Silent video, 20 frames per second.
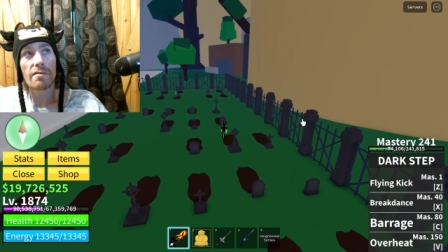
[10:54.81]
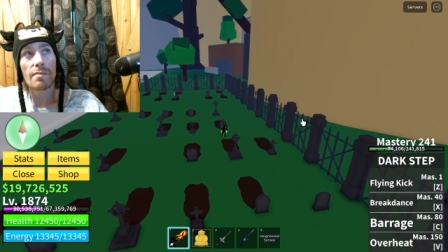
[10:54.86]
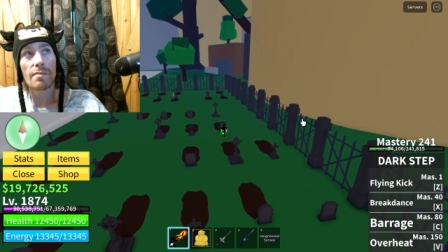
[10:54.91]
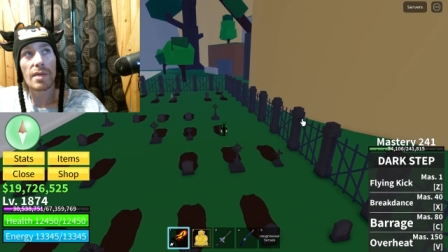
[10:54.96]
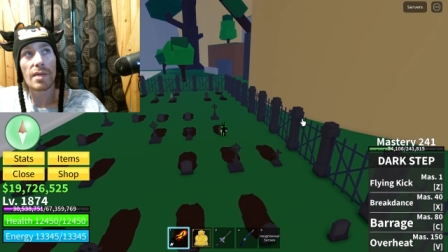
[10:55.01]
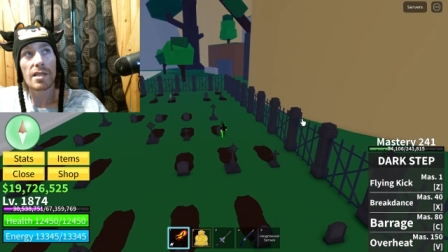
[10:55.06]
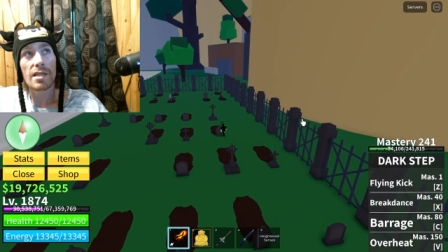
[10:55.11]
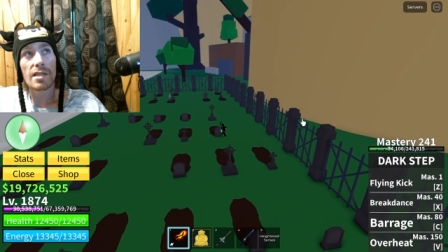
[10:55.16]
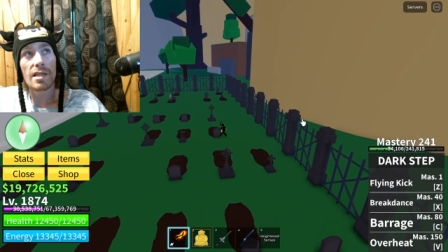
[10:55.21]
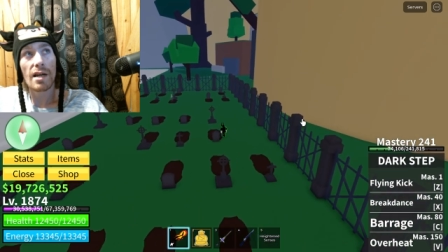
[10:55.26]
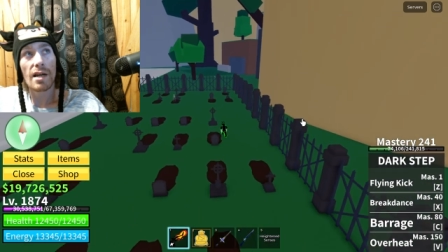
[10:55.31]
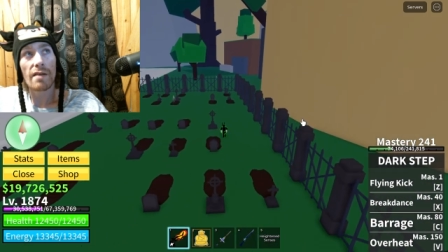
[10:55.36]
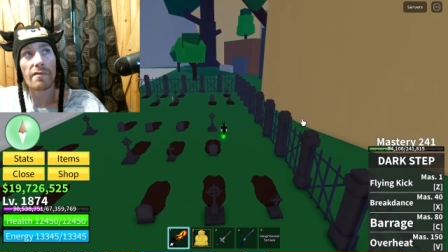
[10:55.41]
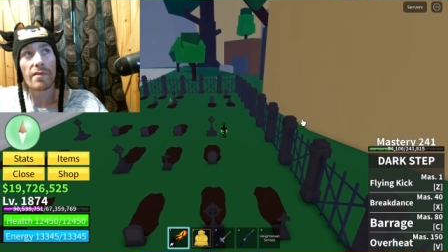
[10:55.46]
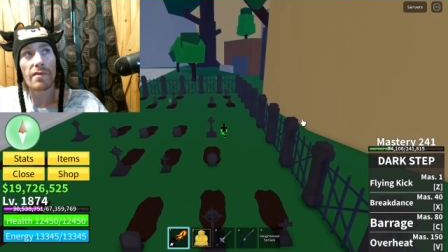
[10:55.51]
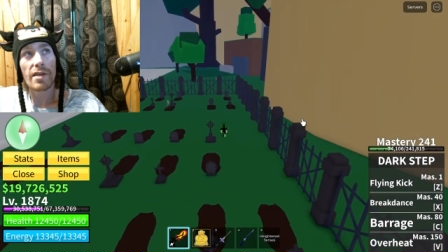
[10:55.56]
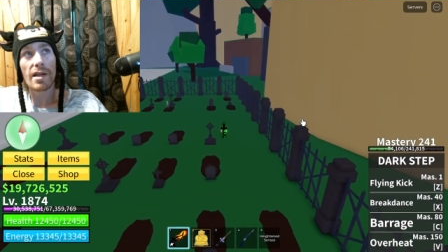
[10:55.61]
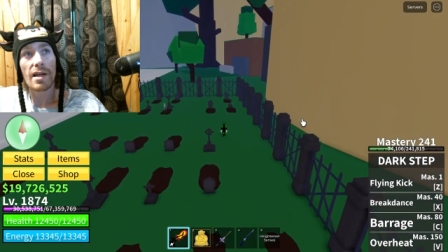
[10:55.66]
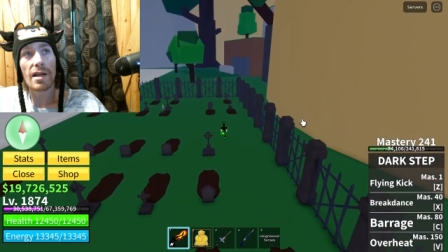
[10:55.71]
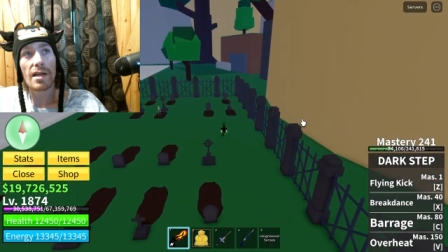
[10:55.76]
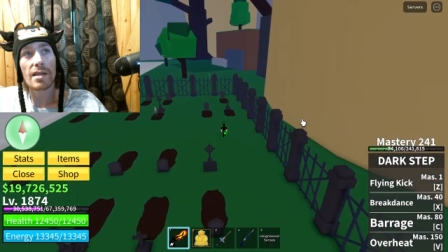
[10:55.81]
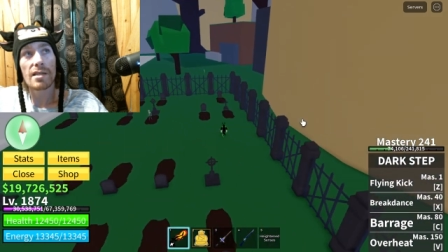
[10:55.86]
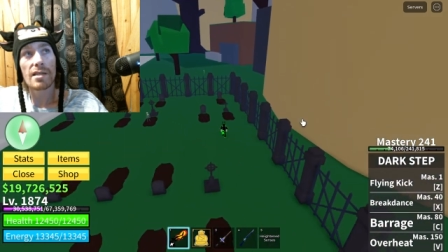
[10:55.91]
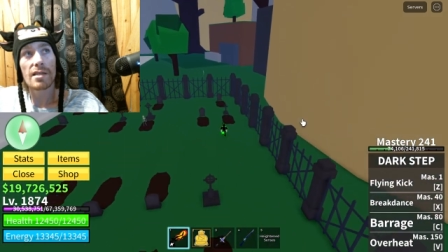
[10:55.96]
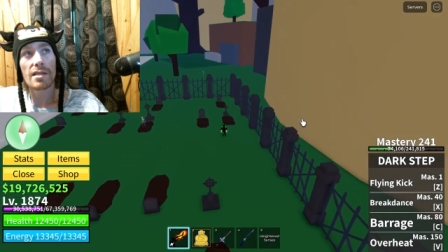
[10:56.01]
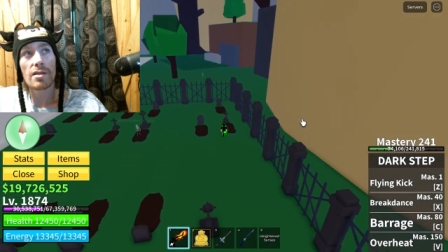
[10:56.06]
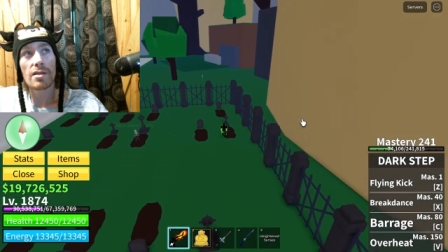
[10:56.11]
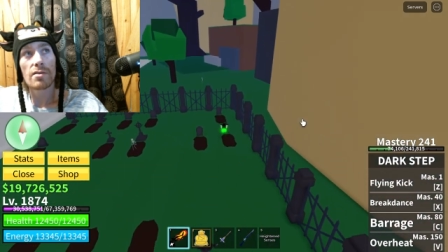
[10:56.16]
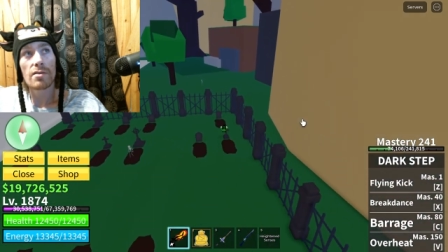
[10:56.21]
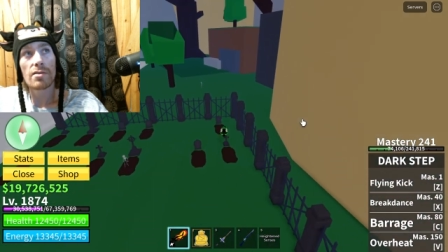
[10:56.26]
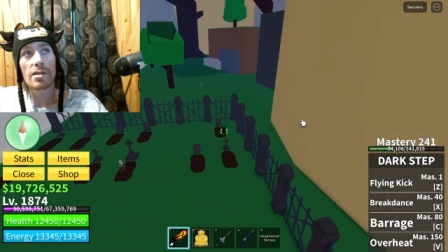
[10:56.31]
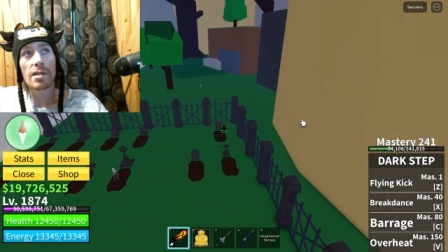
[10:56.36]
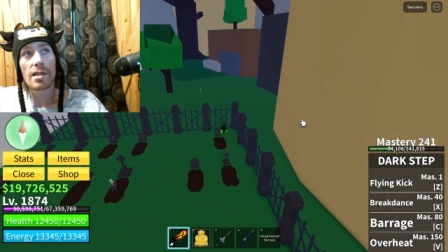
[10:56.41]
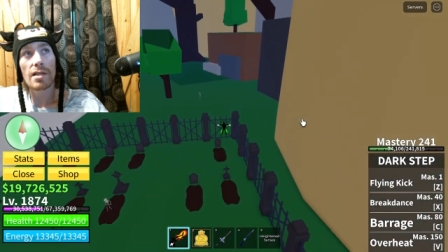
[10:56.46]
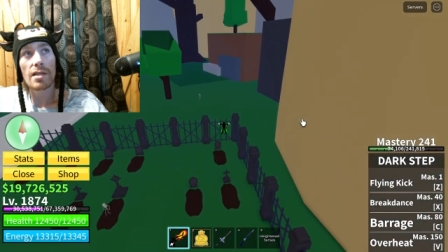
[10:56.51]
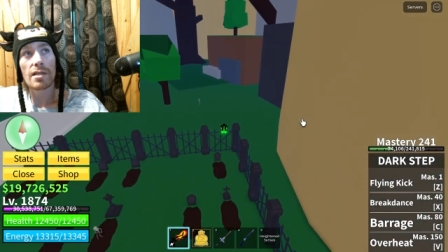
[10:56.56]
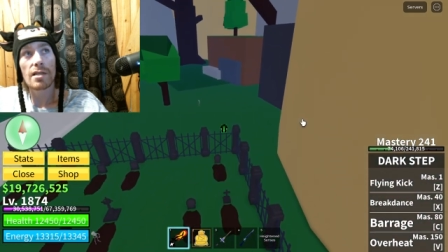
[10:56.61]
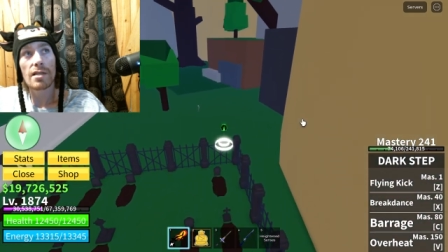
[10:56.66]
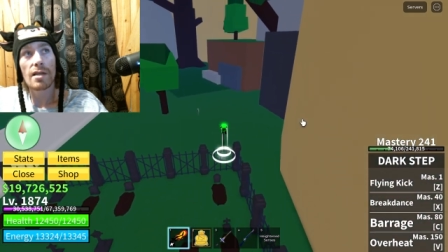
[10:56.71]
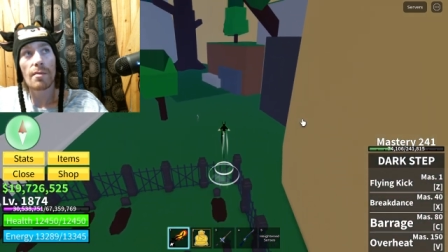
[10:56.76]
me stuff that is
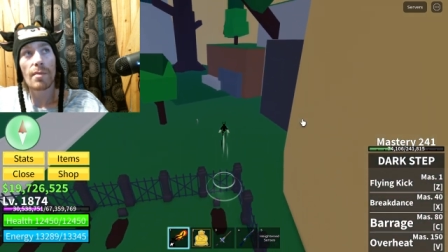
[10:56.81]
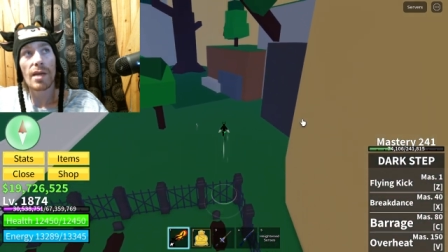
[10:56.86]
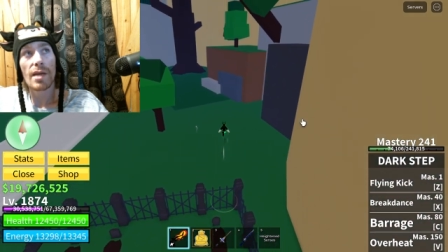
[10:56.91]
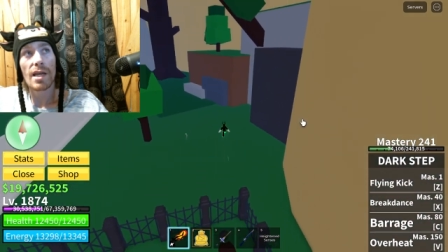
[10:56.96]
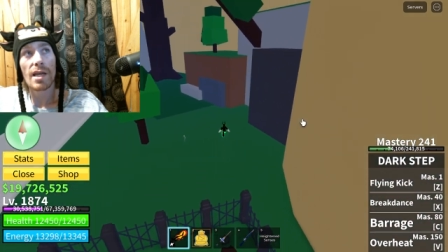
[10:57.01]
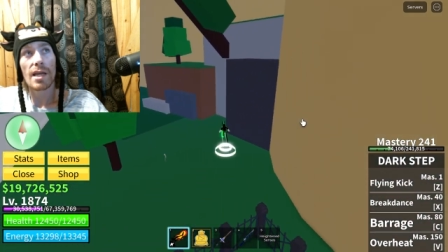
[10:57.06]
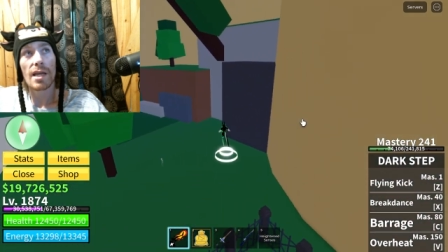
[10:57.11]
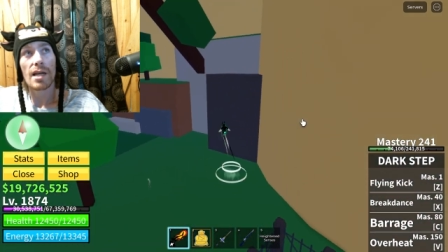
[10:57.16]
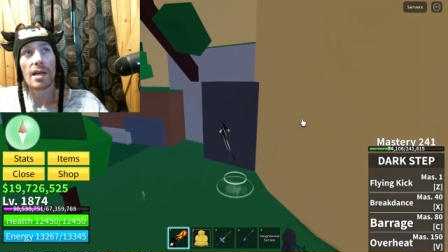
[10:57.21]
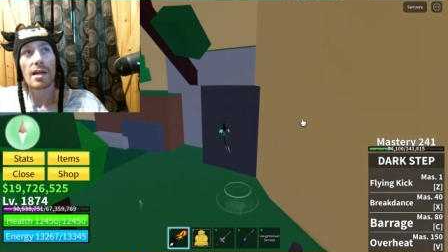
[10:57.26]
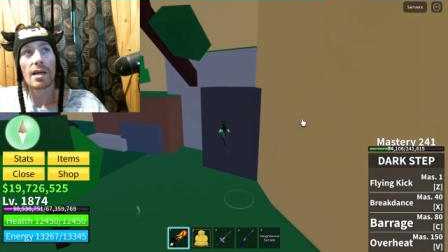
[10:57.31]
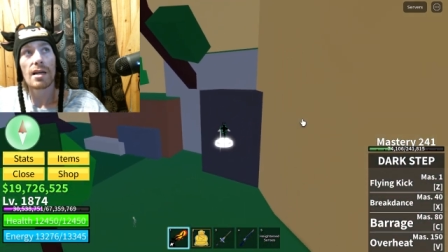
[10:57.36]
useless to me.